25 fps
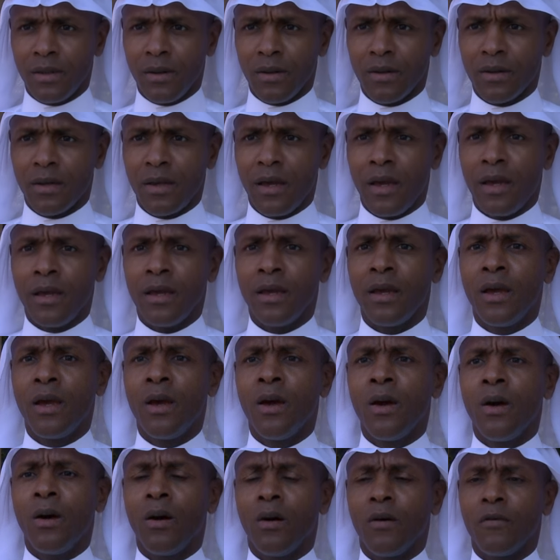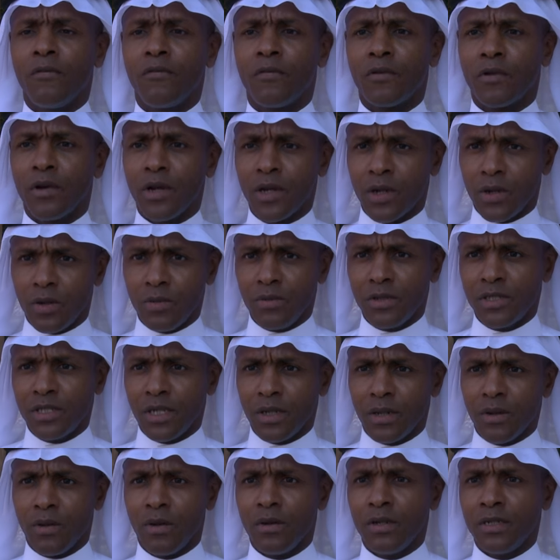okay, of Royal
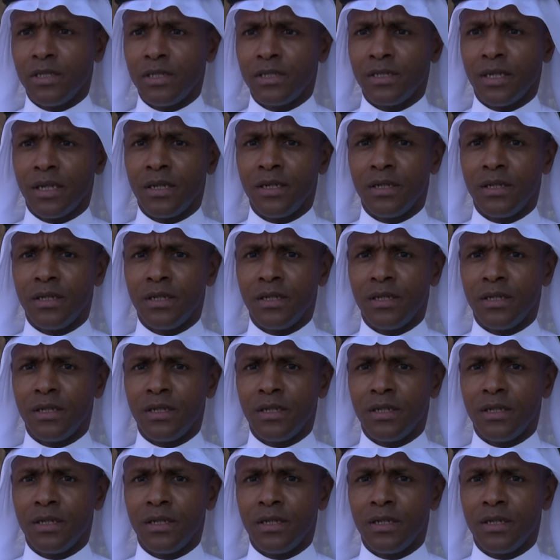Commission colleges